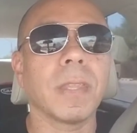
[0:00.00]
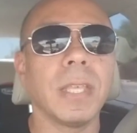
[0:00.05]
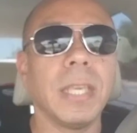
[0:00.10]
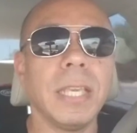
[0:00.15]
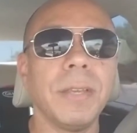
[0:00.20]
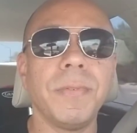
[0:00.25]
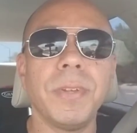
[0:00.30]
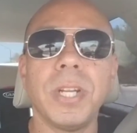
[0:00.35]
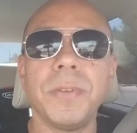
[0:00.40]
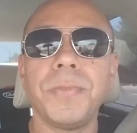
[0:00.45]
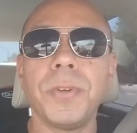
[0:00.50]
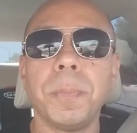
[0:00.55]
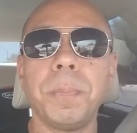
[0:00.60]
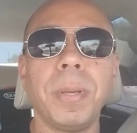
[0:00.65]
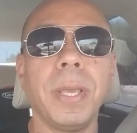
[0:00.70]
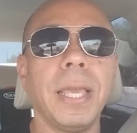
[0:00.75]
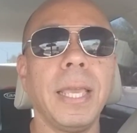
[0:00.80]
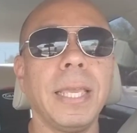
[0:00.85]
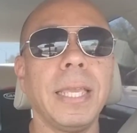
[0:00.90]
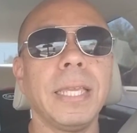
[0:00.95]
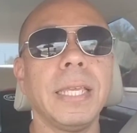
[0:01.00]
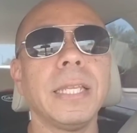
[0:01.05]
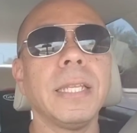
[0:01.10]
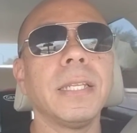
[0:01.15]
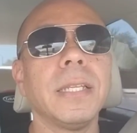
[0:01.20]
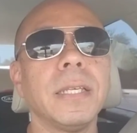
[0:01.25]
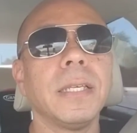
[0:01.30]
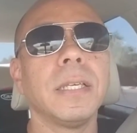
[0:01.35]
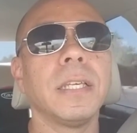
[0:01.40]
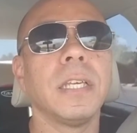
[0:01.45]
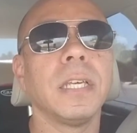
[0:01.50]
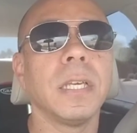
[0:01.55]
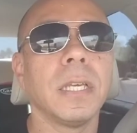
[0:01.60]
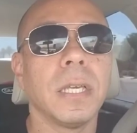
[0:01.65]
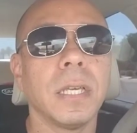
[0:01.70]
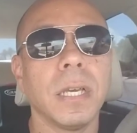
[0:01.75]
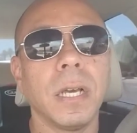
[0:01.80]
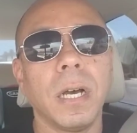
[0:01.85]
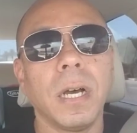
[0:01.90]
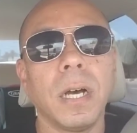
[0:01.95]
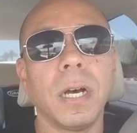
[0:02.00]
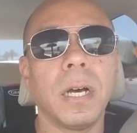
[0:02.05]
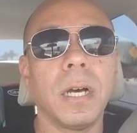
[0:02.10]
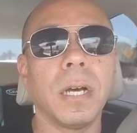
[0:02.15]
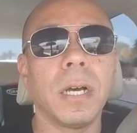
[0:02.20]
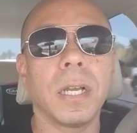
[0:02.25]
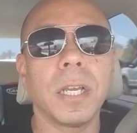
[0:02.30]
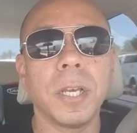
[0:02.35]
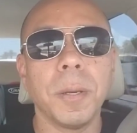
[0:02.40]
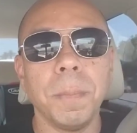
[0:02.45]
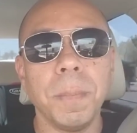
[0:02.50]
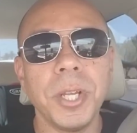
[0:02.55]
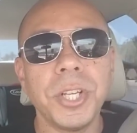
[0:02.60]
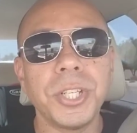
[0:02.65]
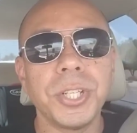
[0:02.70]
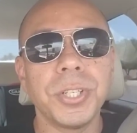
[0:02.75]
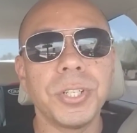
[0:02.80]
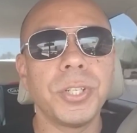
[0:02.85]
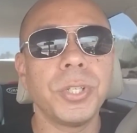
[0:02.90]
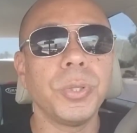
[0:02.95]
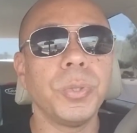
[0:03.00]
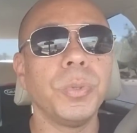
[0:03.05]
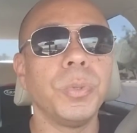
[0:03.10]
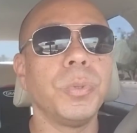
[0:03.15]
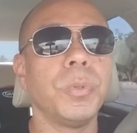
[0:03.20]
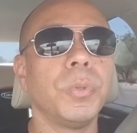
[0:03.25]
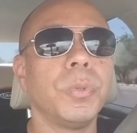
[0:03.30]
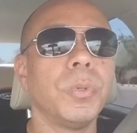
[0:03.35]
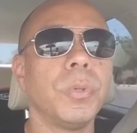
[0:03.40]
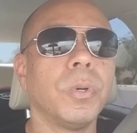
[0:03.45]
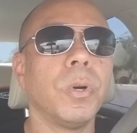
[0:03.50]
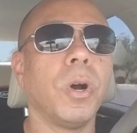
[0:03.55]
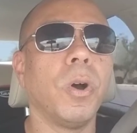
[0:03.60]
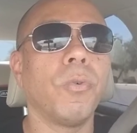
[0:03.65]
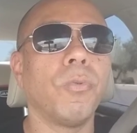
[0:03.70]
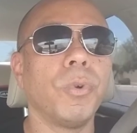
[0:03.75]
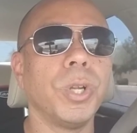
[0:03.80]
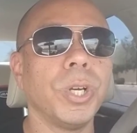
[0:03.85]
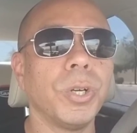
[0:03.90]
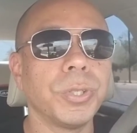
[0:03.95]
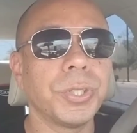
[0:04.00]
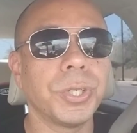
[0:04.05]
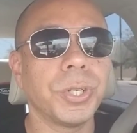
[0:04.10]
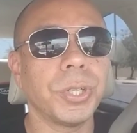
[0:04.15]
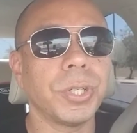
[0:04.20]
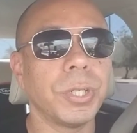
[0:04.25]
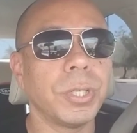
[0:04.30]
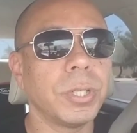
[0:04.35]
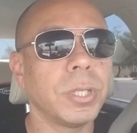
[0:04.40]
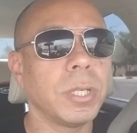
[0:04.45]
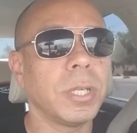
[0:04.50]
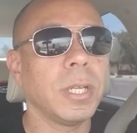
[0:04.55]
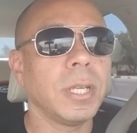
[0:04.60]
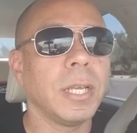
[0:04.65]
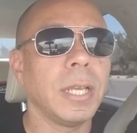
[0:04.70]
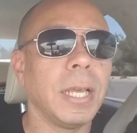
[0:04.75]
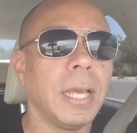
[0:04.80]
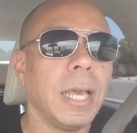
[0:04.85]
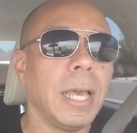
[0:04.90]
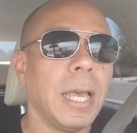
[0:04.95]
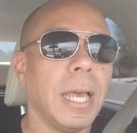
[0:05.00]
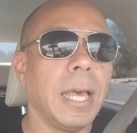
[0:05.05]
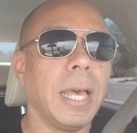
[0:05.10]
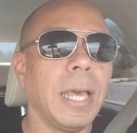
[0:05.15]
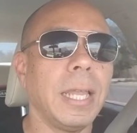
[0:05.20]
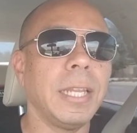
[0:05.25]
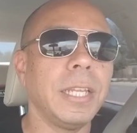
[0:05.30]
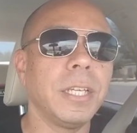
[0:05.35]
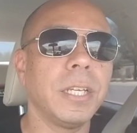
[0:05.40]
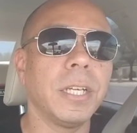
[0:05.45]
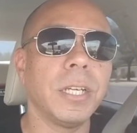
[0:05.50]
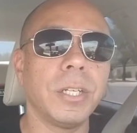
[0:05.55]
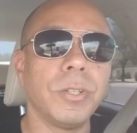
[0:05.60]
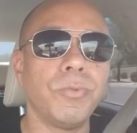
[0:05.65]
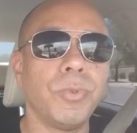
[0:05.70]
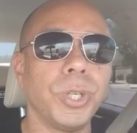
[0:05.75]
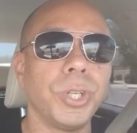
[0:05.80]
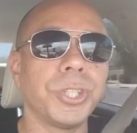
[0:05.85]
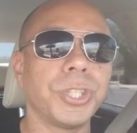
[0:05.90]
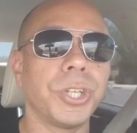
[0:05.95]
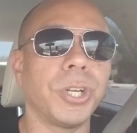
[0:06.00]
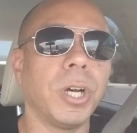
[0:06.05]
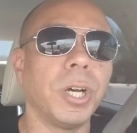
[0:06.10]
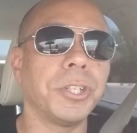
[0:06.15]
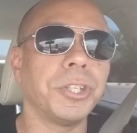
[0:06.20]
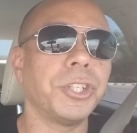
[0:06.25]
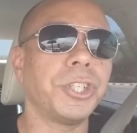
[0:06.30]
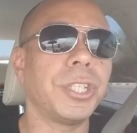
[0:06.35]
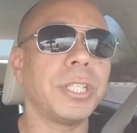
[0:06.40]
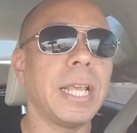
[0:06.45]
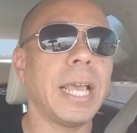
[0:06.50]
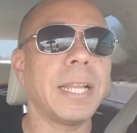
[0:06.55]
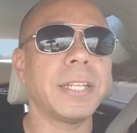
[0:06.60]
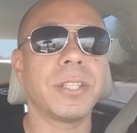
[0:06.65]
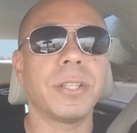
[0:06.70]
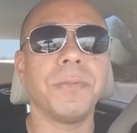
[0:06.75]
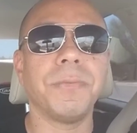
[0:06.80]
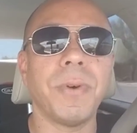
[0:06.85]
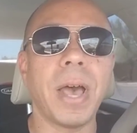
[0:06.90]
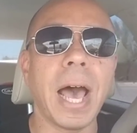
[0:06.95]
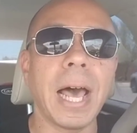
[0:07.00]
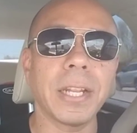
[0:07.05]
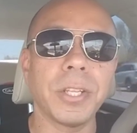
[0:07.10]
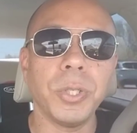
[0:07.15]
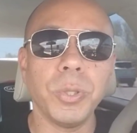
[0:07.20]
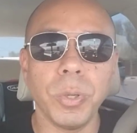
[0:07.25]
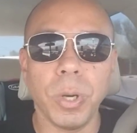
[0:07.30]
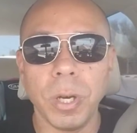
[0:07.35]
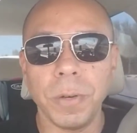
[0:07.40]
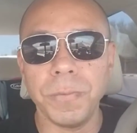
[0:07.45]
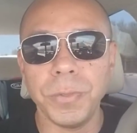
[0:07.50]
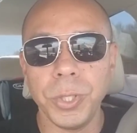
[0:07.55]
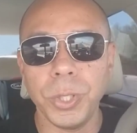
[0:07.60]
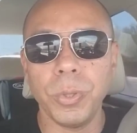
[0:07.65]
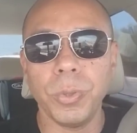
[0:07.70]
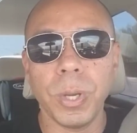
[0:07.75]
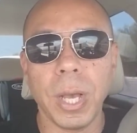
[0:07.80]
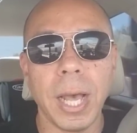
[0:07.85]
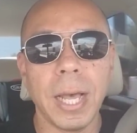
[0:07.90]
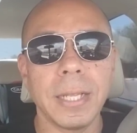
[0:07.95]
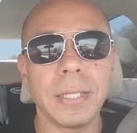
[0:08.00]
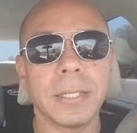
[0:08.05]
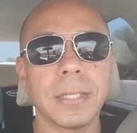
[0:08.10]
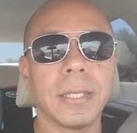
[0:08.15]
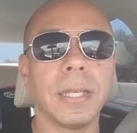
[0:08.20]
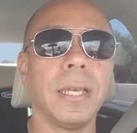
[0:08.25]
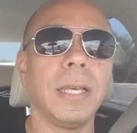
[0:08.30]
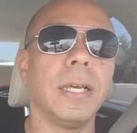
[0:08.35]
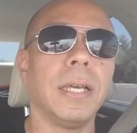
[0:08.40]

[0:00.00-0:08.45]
Even if you're paying commission to a realtor, any good realtor understands the value of you as